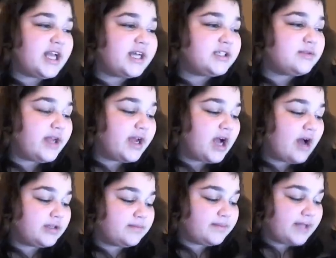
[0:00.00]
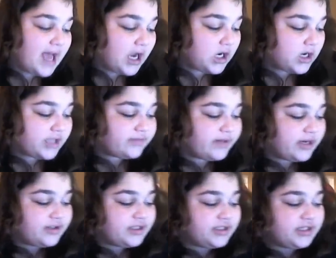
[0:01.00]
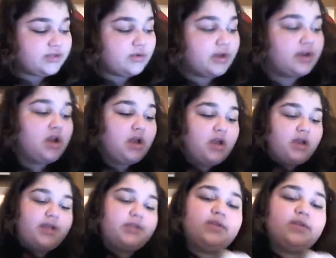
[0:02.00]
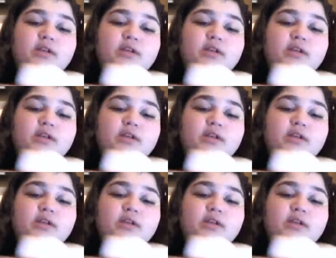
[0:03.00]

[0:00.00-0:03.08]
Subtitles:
the next one I got was black raspberry, which is this one. This one